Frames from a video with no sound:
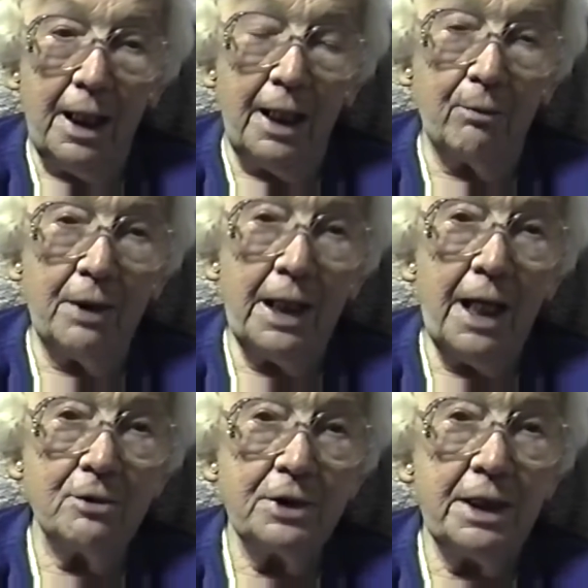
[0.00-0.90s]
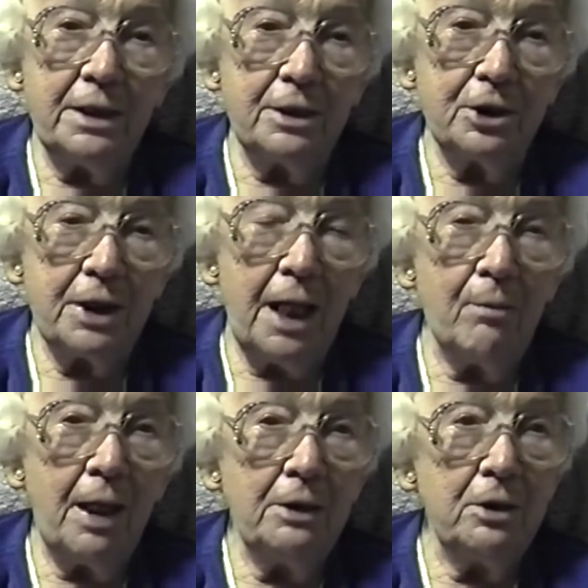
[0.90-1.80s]
and when I was taking a
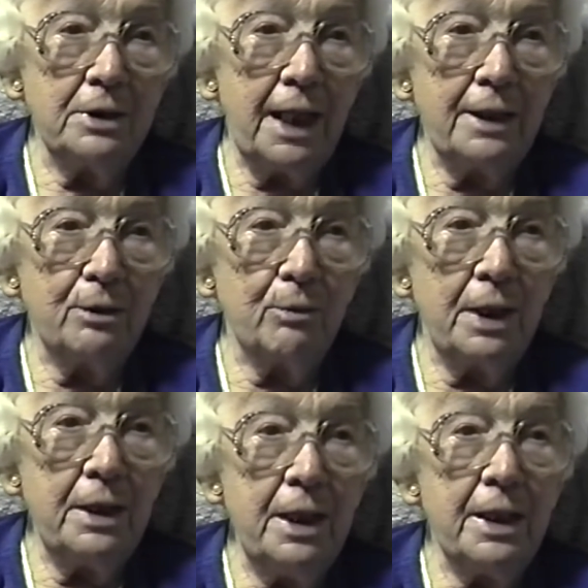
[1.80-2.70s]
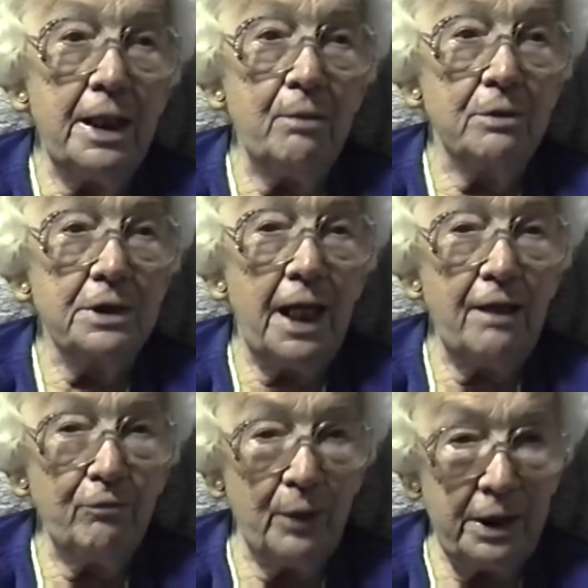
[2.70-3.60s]
shower, I looked out the window, and he was
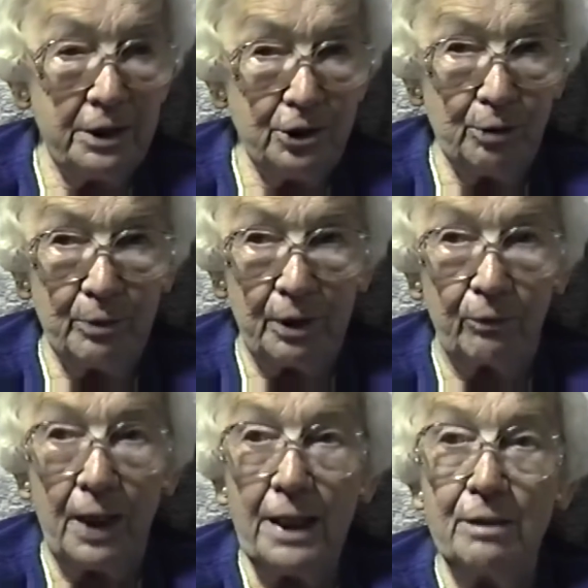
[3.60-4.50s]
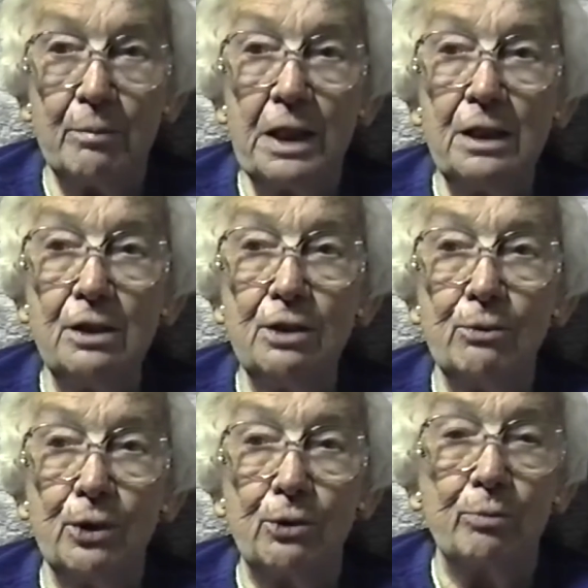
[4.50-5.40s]
halfway to Newburgh, right in the middle of the
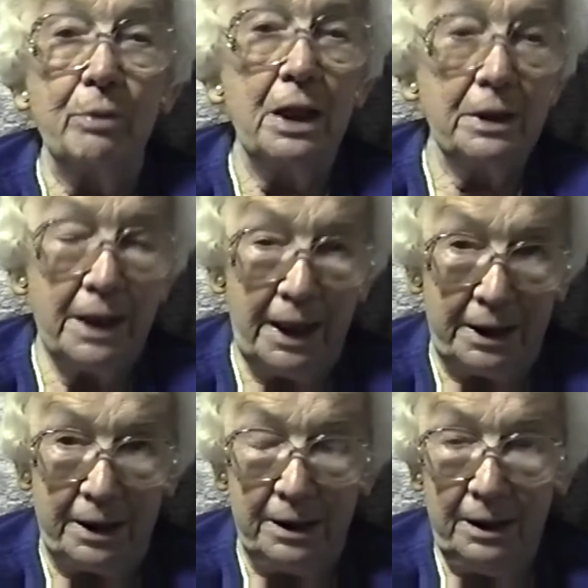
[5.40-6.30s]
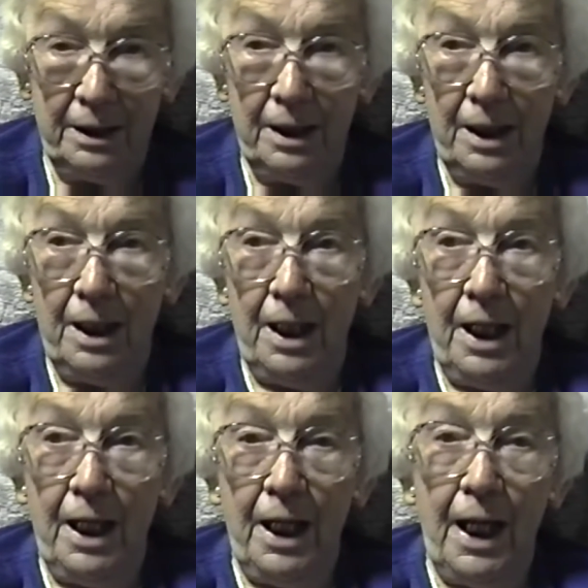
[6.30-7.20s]
road, buck naked.
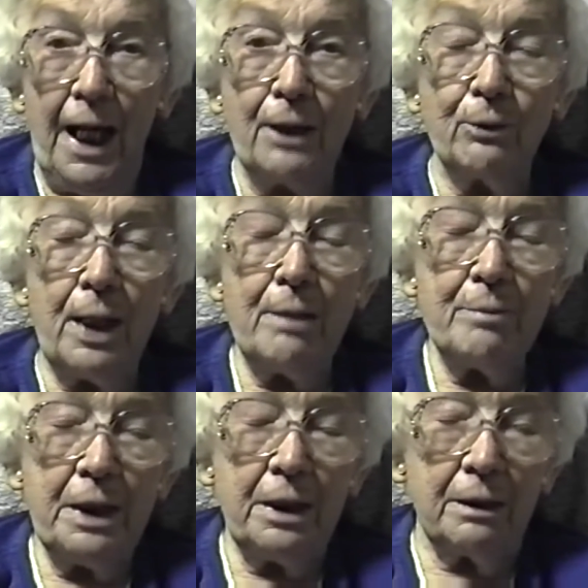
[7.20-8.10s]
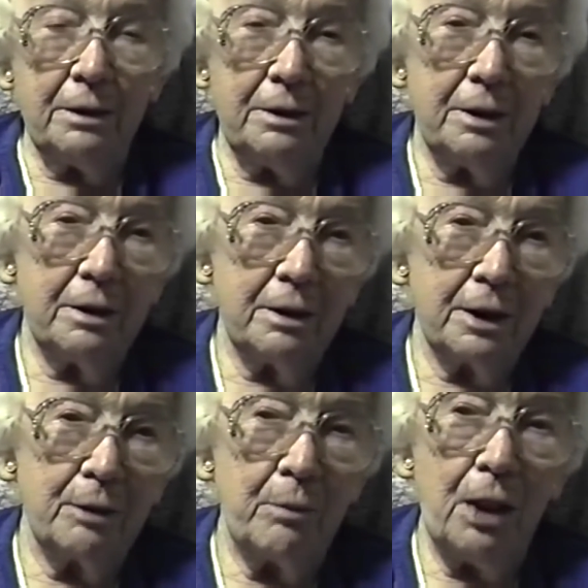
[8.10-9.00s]
I grabbed me a
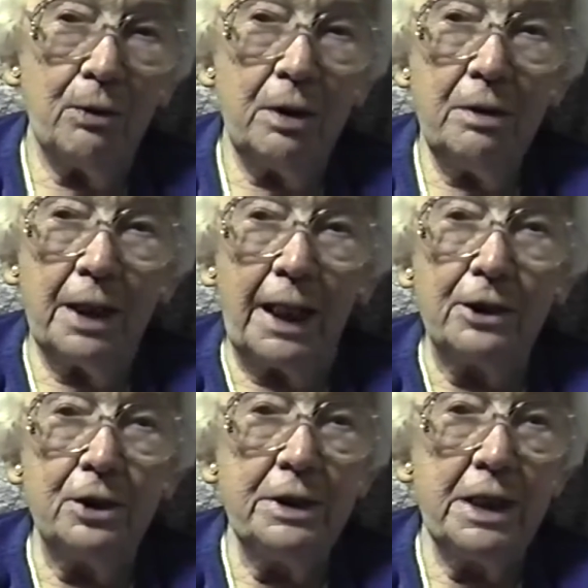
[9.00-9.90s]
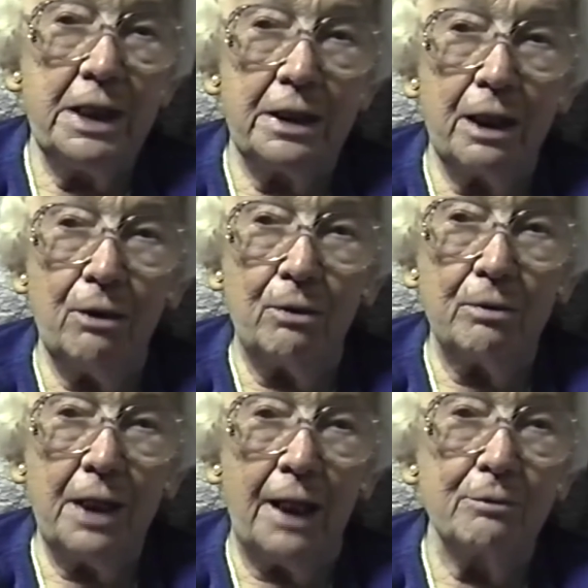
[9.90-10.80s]
kimono, and I couldn't get it
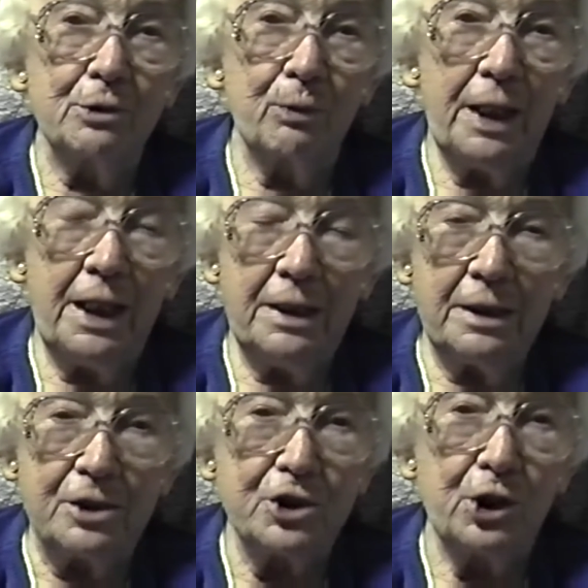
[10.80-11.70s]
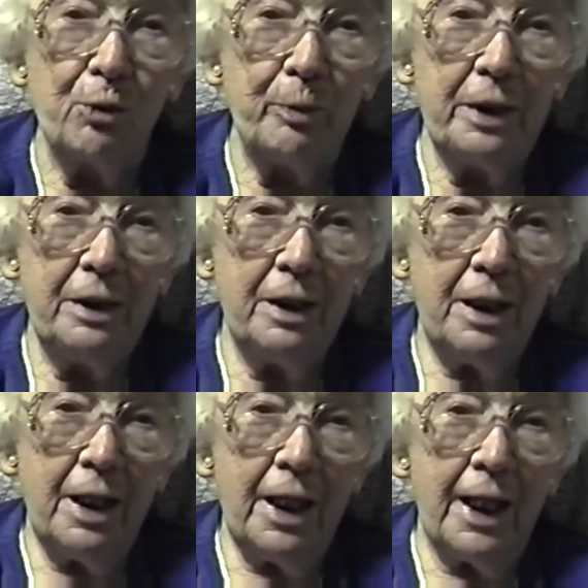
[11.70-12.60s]
on. I was wet and soapy,
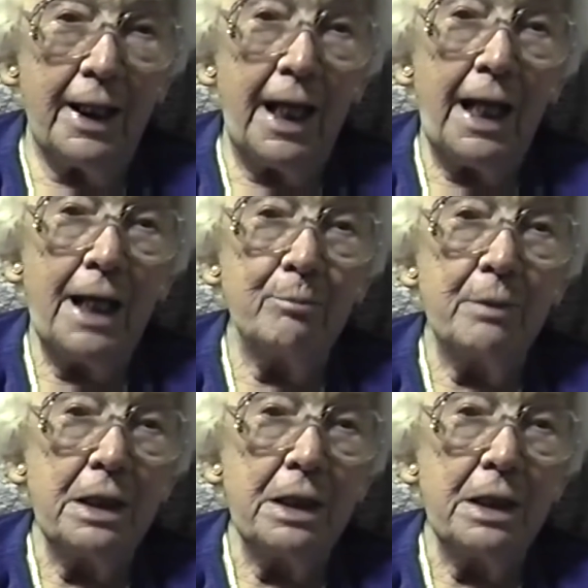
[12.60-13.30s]
and I got in the